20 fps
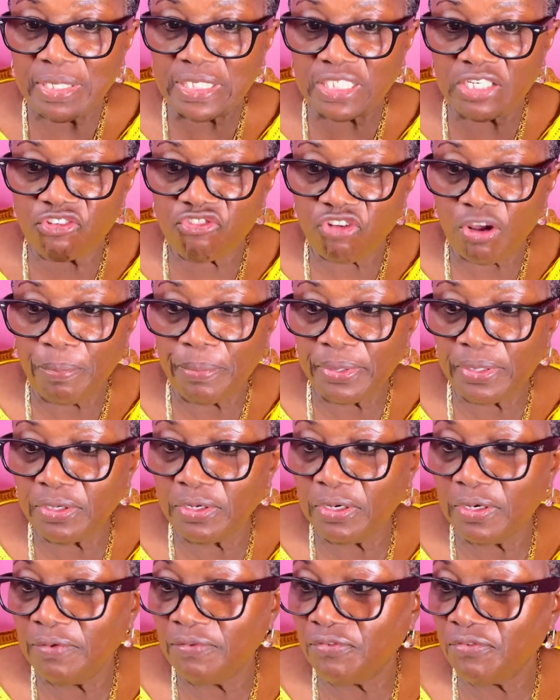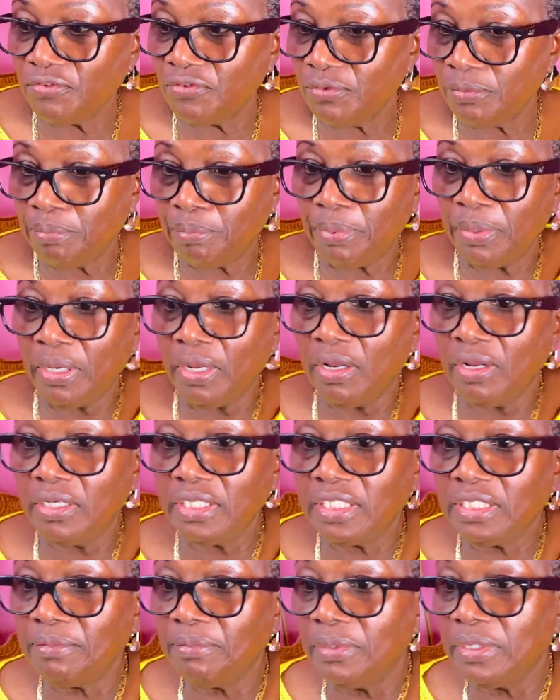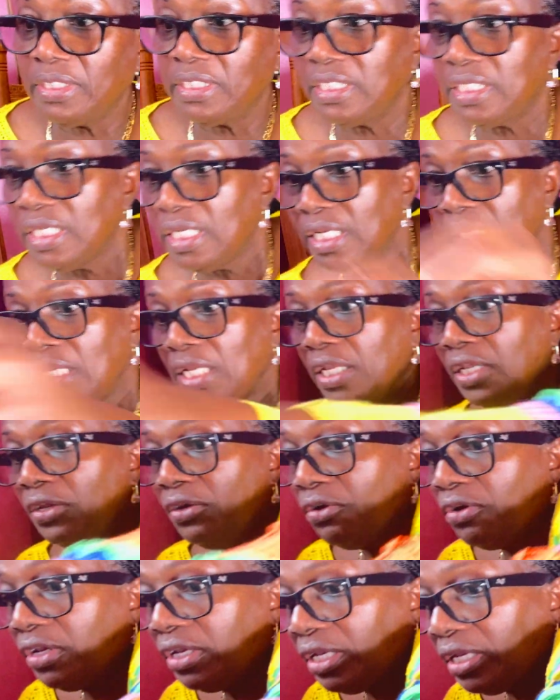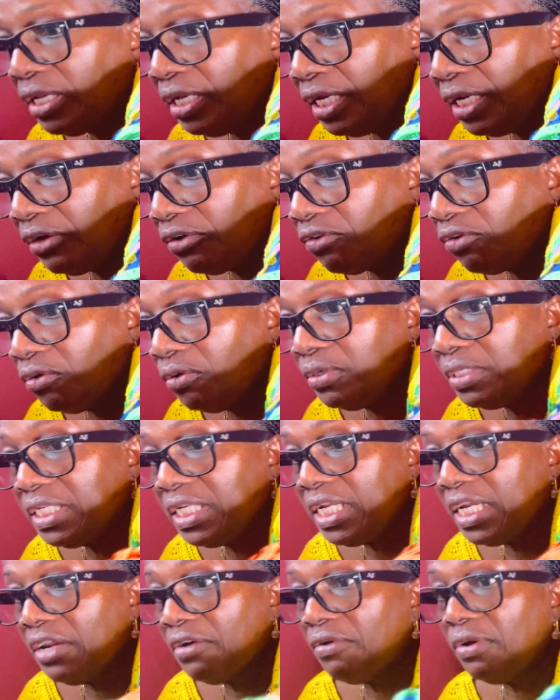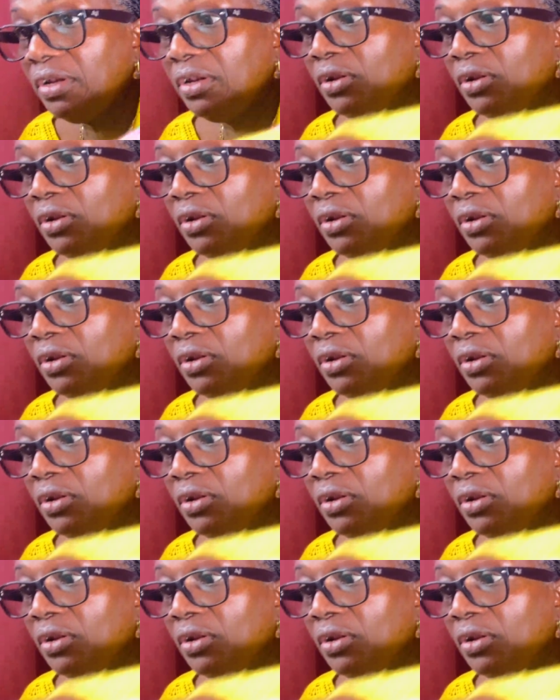tropical plant, but it grows here in